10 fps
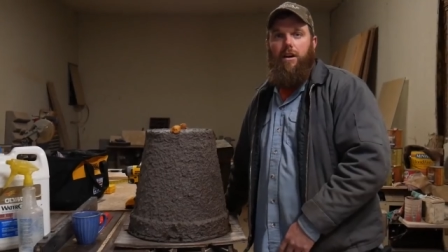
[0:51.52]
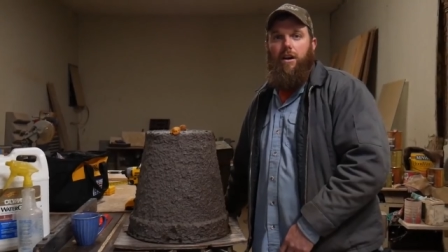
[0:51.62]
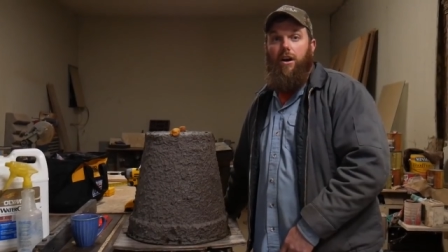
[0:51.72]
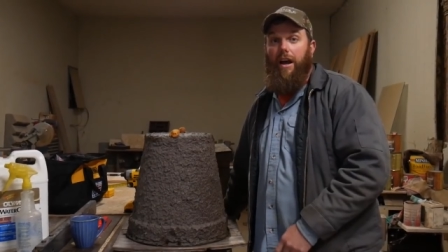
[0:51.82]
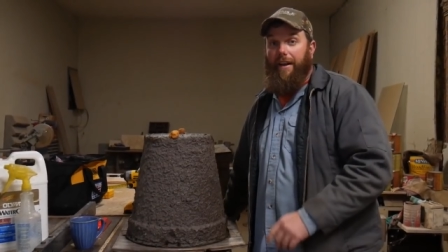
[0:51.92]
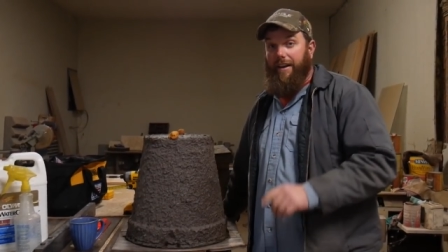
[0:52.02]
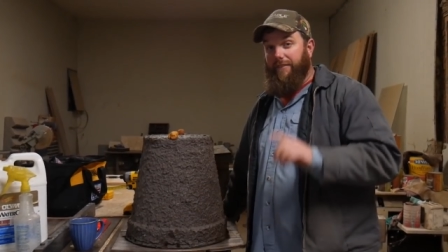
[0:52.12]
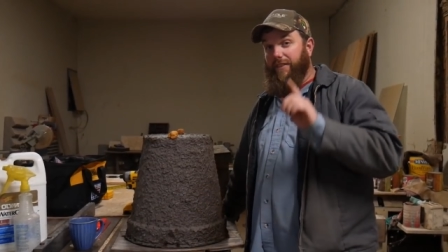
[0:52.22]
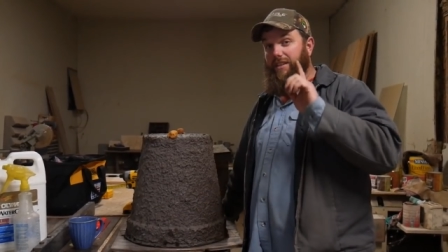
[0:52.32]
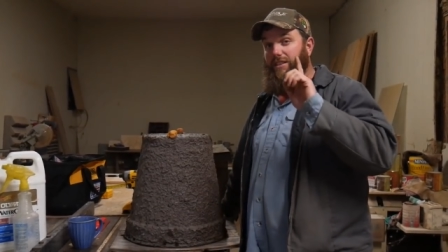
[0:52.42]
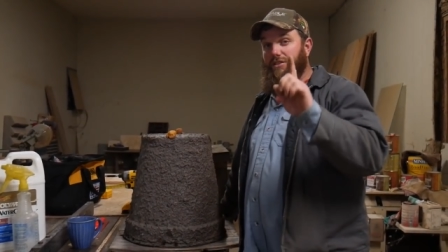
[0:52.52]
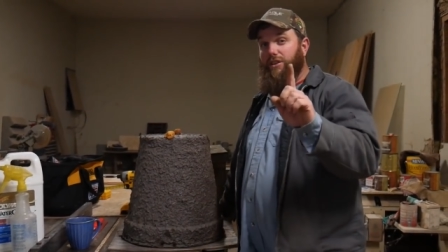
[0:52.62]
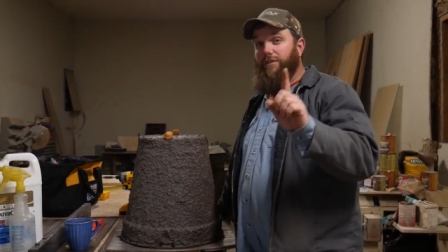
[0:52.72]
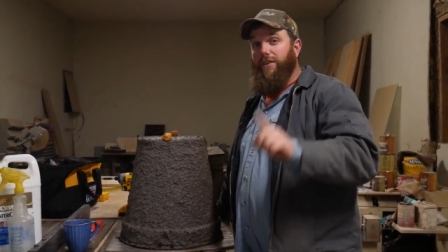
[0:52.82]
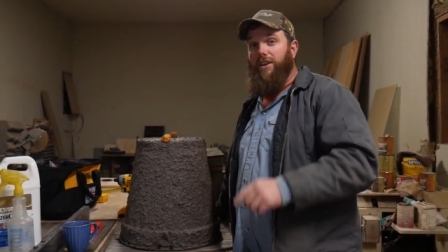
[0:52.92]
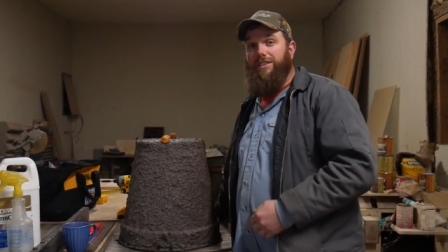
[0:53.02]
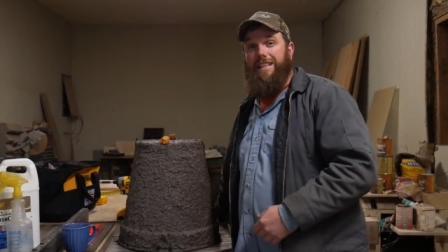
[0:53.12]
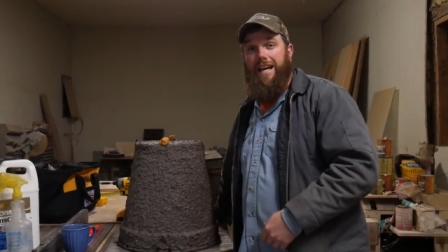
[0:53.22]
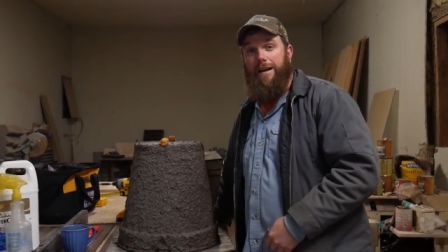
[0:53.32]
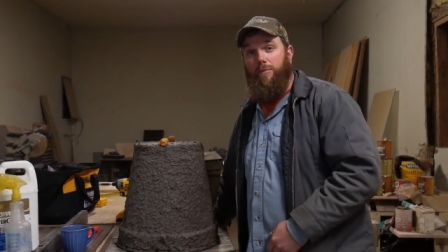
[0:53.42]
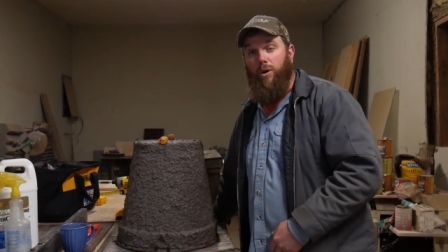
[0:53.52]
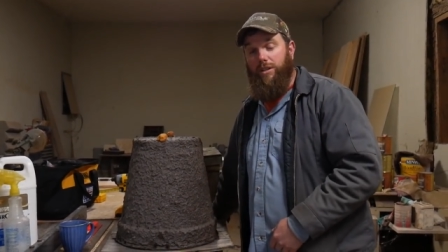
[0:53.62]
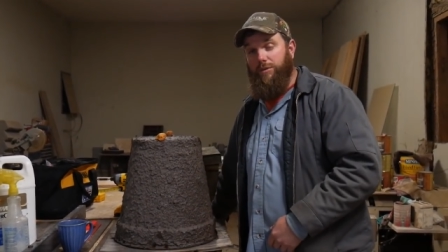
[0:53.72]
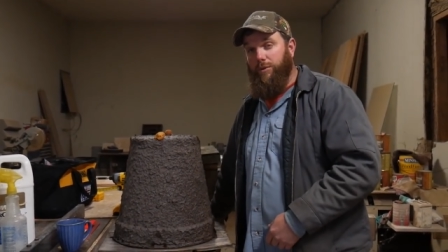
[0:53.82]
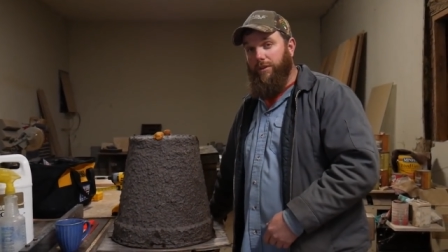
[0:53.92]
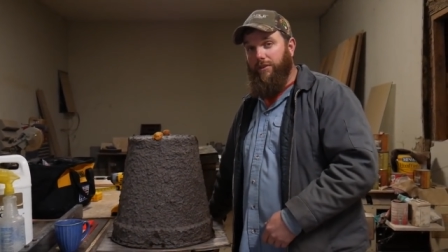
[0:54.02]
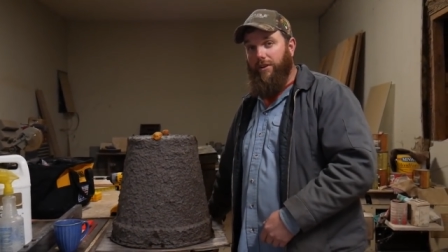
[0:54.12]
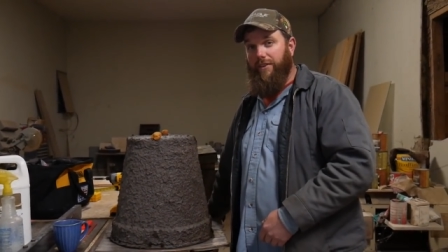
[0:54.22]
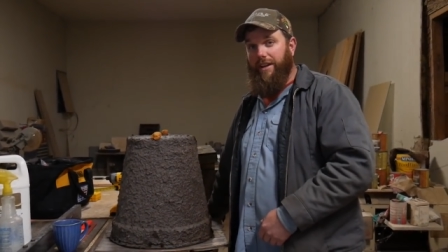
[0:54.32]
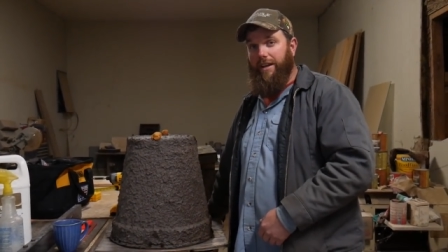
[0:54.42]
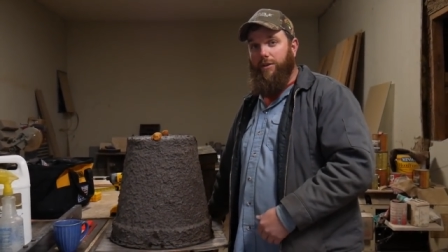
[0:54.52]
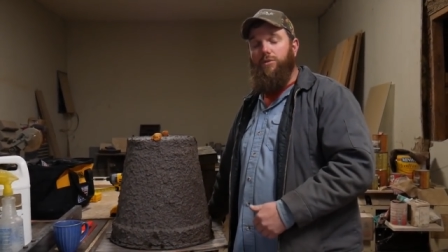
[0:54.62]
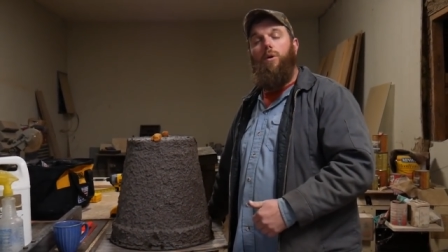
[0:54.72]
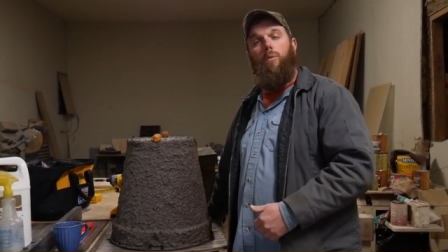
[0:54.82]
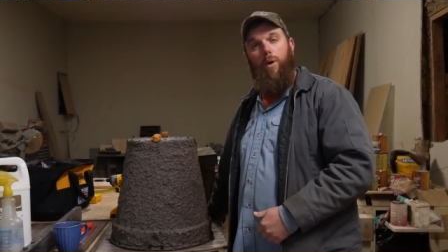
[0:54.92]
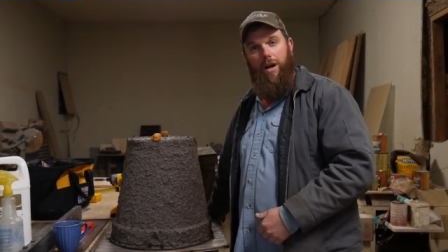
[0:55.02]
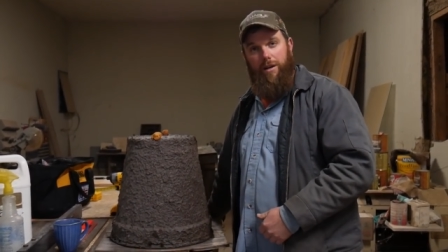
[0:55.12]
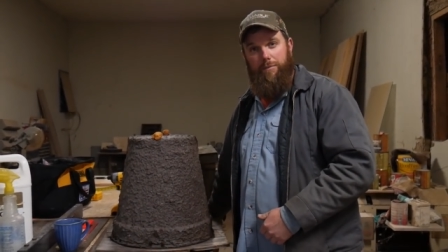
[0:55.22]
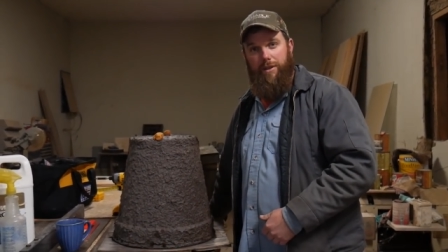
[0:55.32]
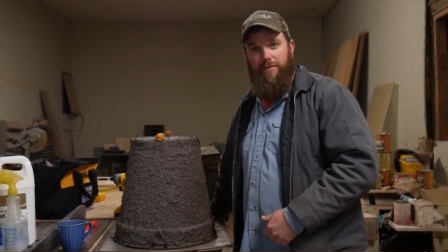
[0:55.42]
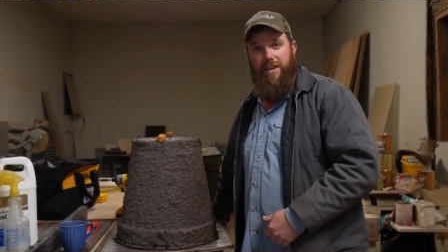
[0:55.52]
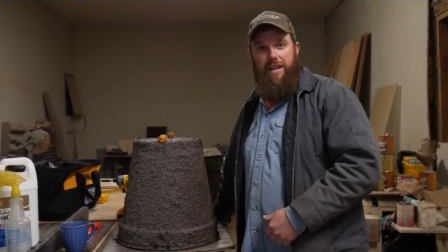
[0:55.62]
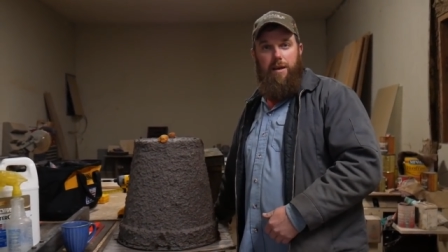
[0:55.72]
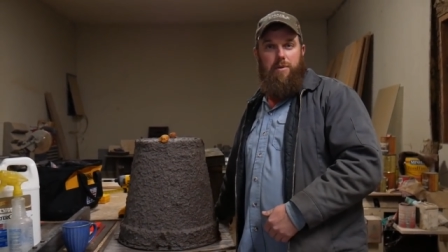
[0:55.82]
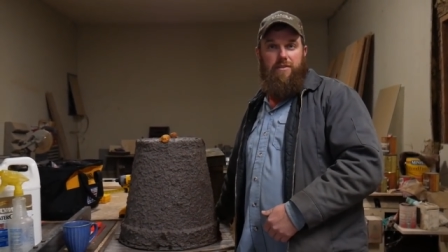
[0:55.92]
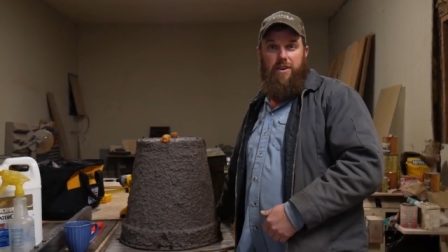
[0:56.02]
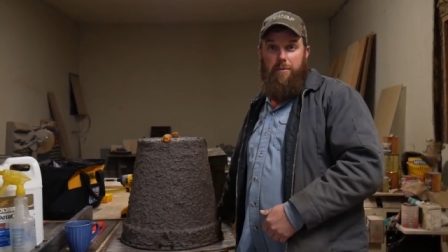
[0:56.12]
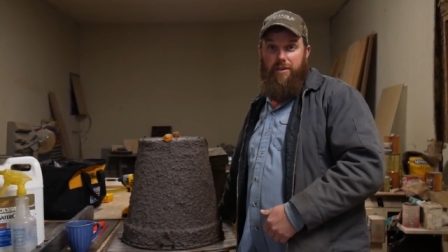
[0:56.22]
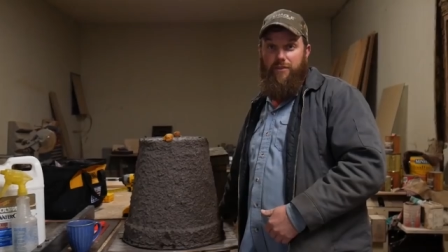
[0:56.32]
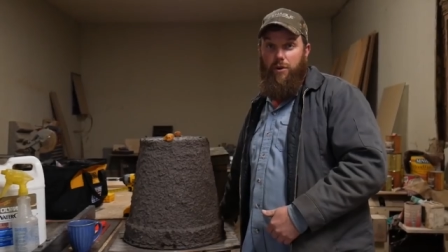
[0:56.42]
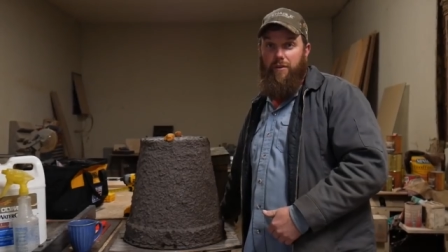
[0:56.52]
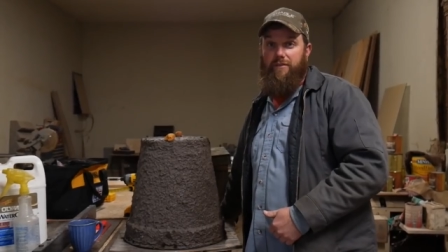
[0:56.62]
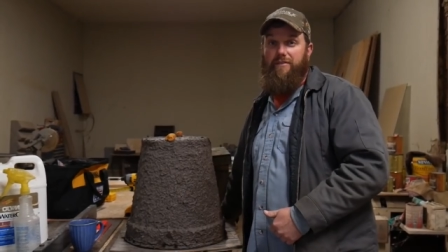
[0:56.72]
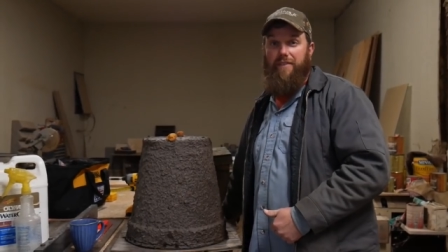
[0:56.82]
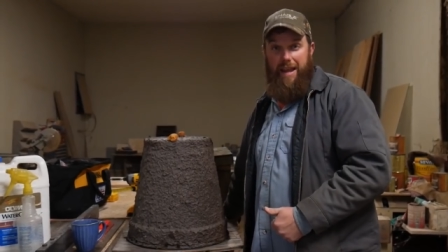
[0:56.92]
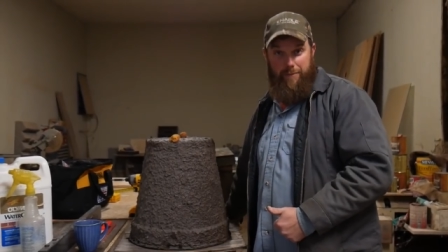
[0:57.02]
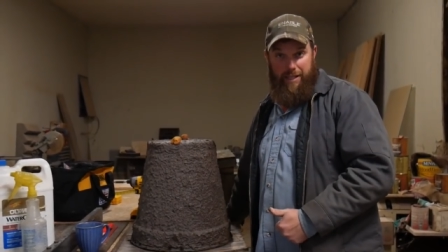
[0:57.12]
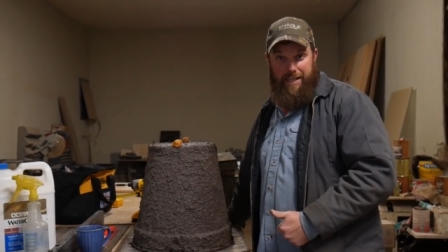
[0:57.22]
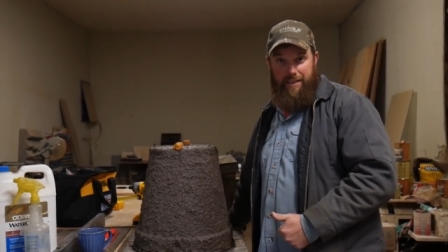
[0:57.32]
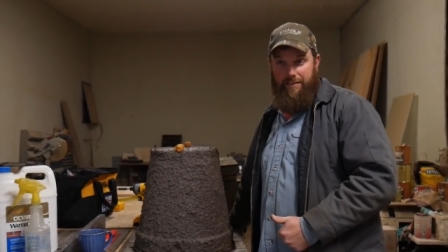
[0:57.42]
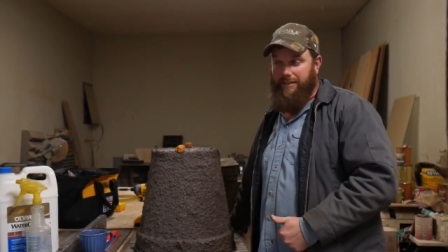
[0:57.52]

Alright, if this is your first time watching one of our videos, welcome to the V W Family Farm family.